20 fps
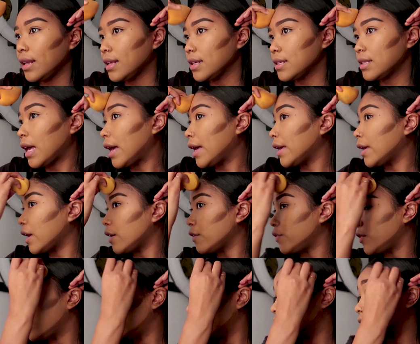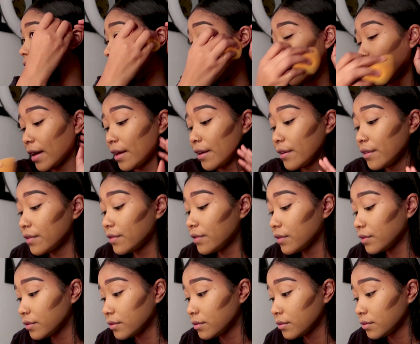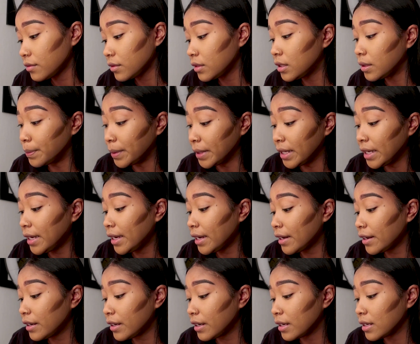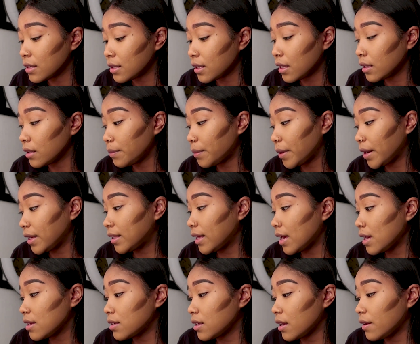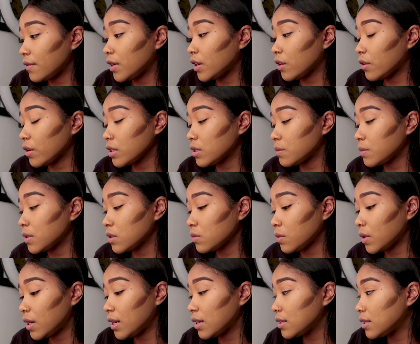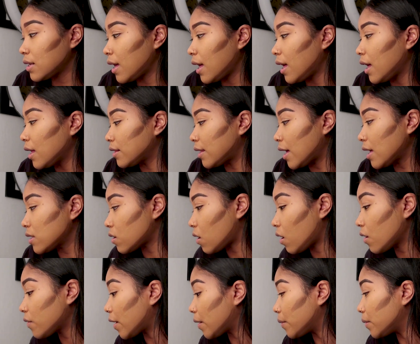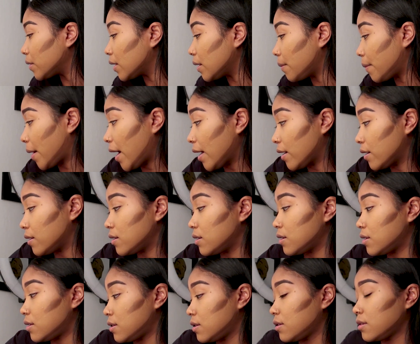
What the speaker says: It's like, if you're alive to be here and celebrate Thanksgiving and Christmas with us, that's all that really matters.